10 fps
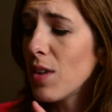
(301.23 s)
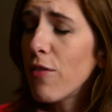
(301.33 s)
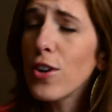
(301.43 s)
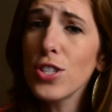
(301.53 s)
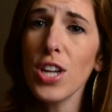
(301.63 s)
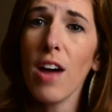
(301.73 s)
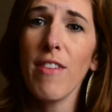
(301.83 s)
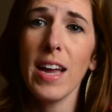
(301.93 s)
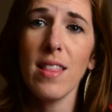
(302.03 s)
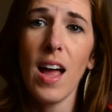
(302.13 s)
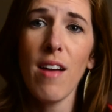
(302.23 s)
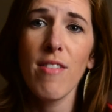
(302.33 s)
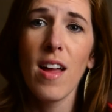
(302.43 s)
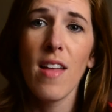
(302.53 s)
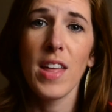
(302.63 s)
First off, I love
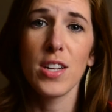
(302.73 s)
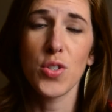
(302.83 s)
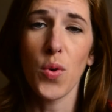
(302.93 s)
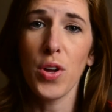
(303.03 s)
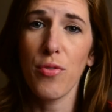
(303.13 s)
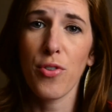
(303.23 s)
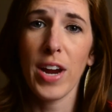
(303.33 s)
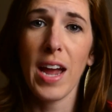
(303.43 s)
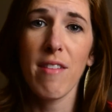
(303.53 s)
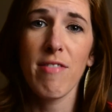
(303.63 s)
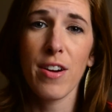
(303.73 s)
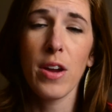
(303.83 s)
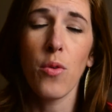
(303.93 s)
that it's oil-free. I have very